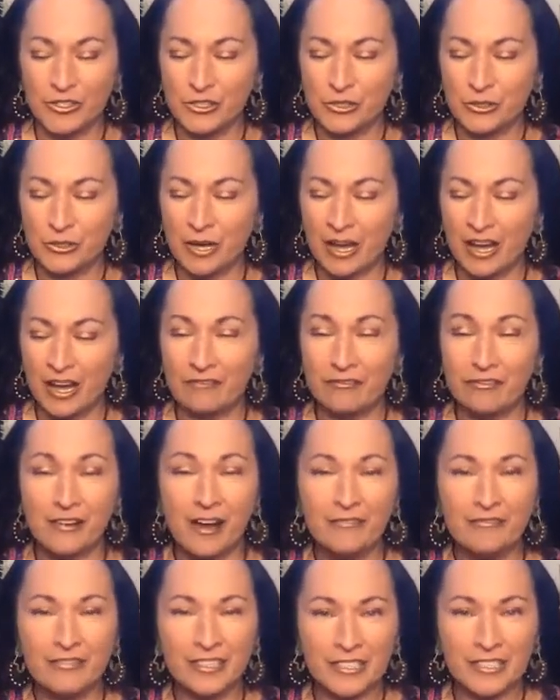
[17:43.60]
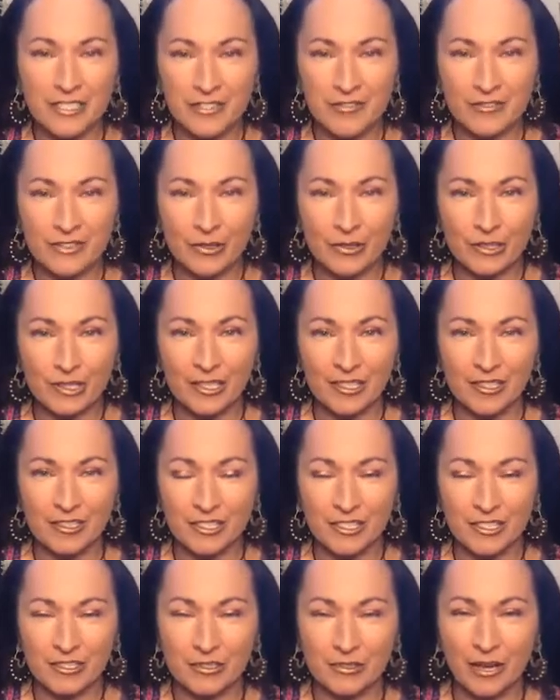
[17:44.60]
have reverence for,
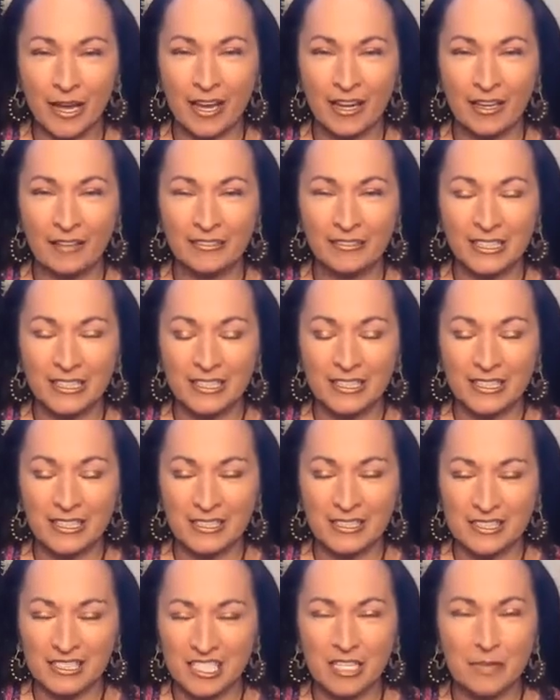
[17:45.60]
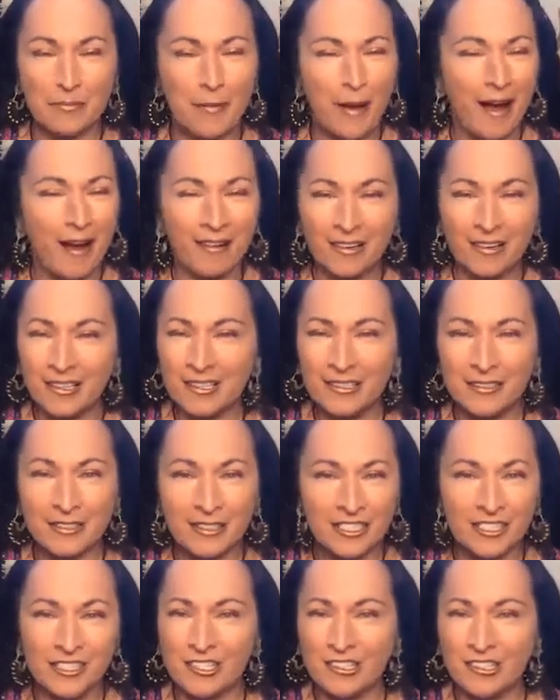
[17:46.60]
to have deep
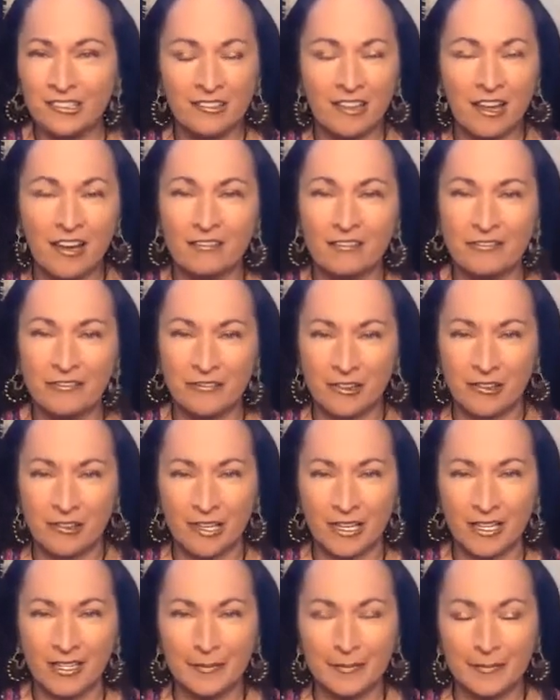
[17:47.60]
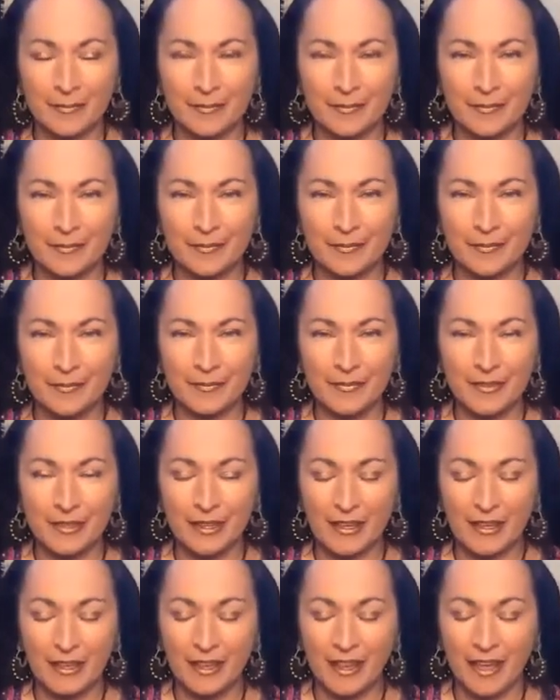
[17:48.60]
unconditional love for.
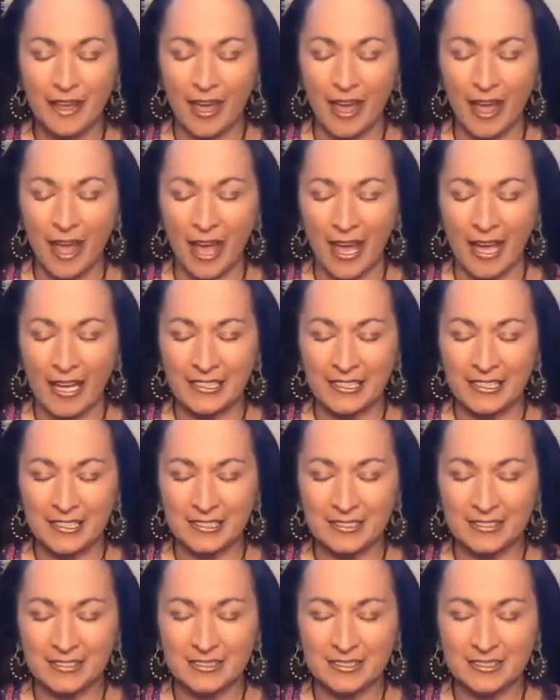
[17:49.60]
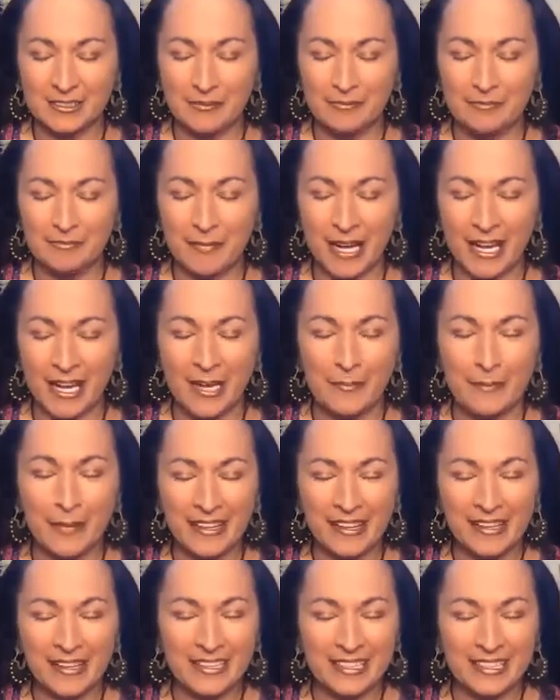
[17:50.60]
And my
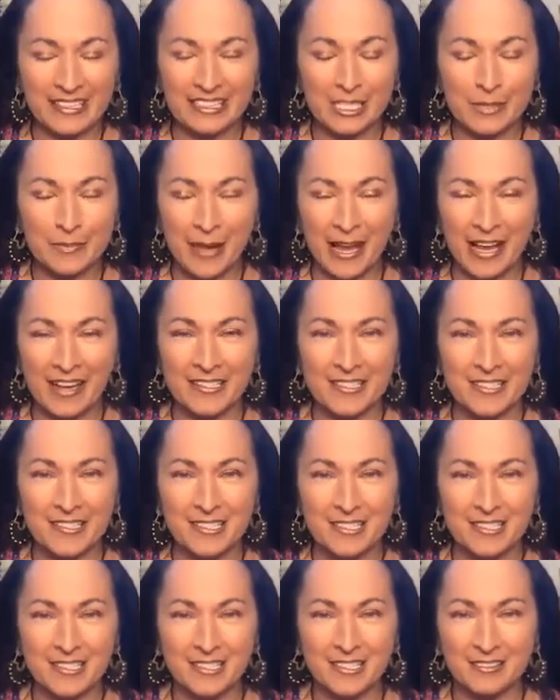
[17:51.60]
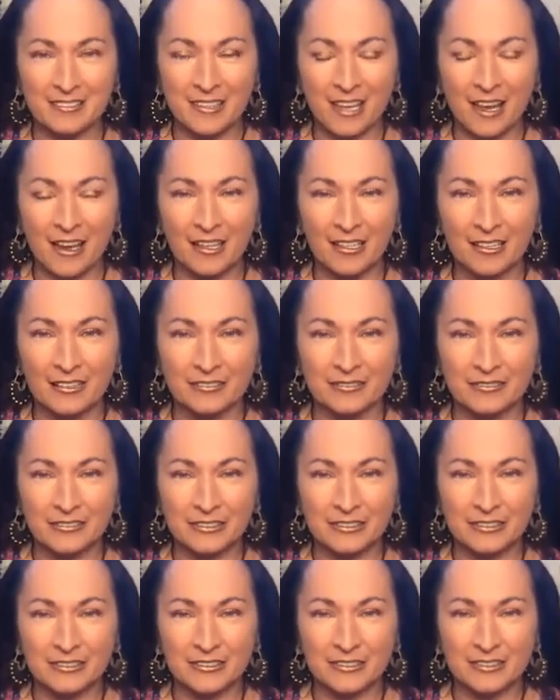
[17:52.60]
ability and capacity to love
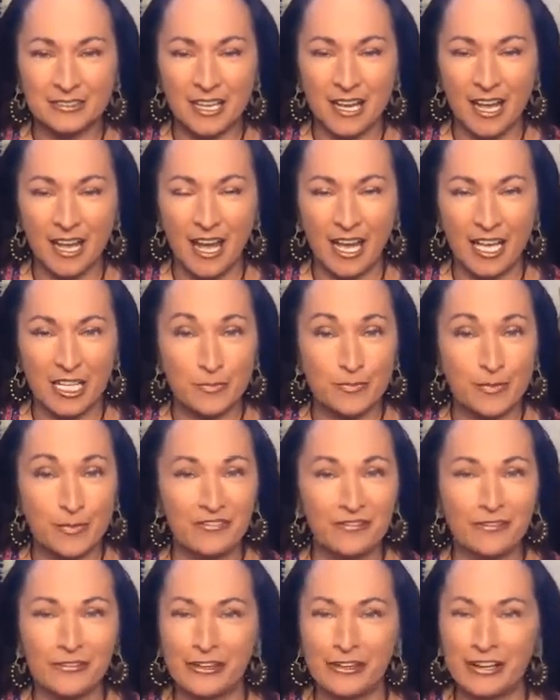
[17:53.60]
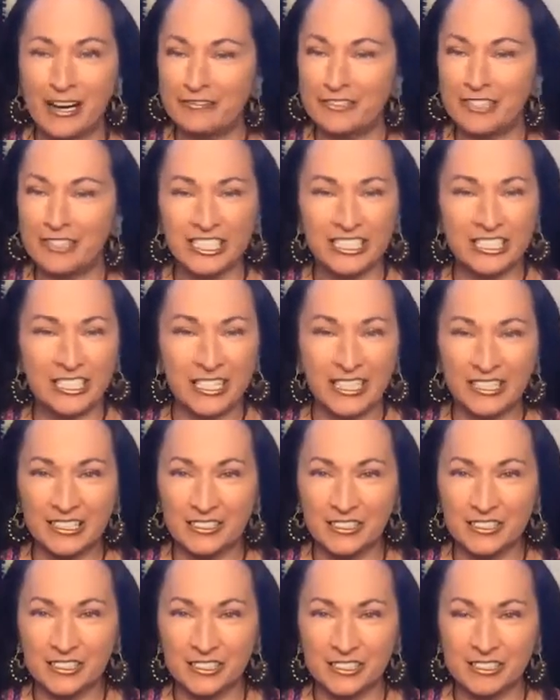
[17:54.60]
has been forever
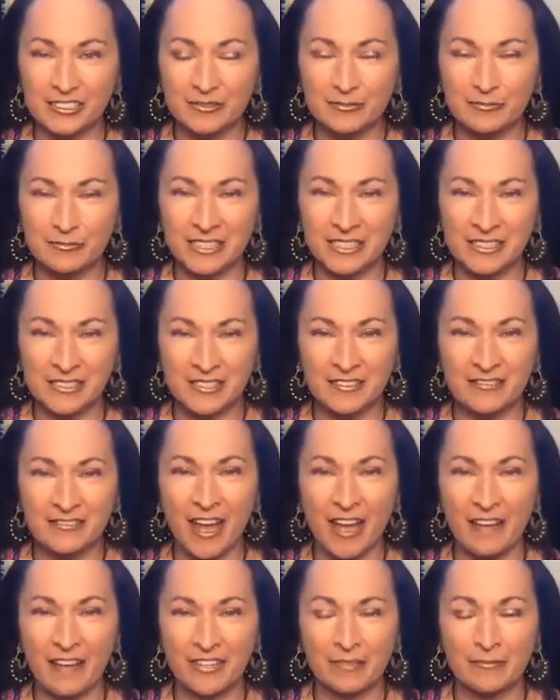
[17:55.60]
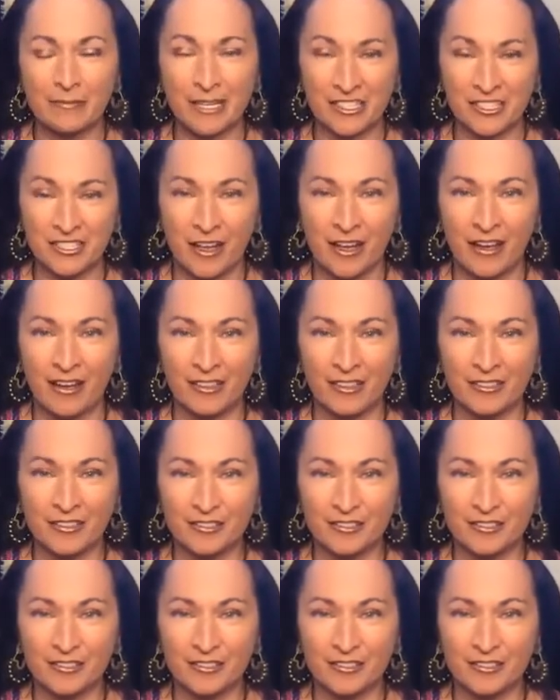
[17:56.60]
changed because of having my child.